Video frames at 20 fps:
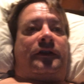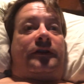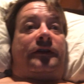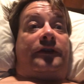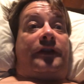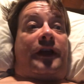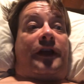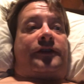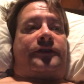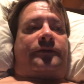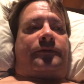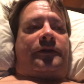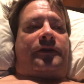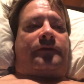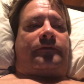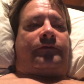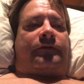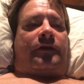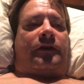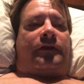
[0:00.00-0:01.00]
next week
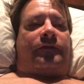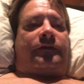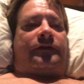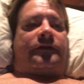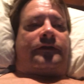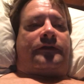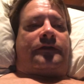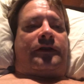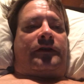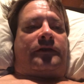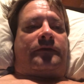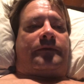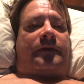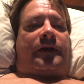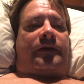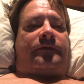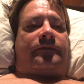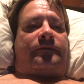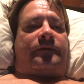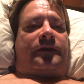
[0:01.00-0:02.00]
before I even think
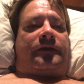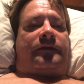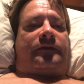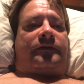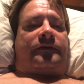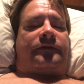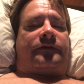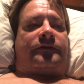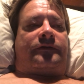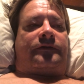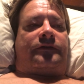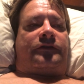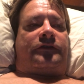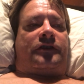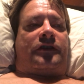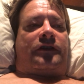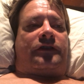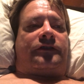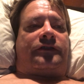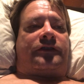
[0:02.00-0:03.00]
about being
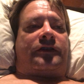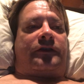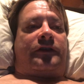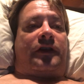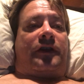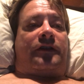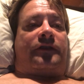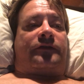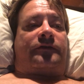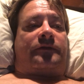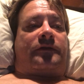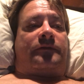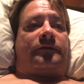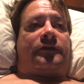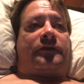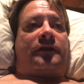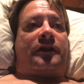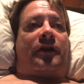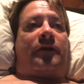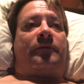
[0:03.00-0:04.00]
done. So, yeah, that's what I'm
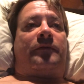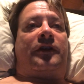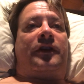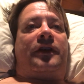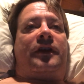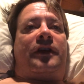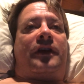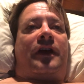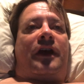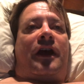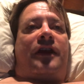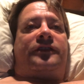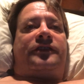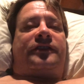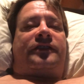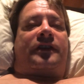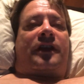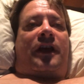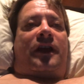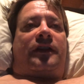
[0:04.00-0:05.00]
doing now.
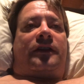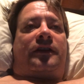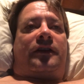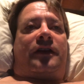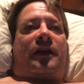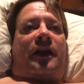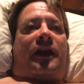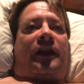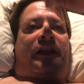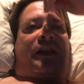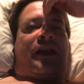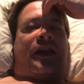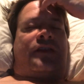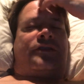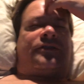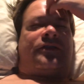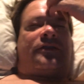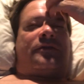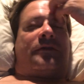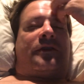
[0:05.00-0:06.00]
I
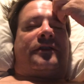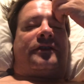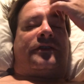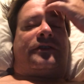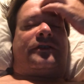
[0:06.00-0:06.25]
canceled a bunch of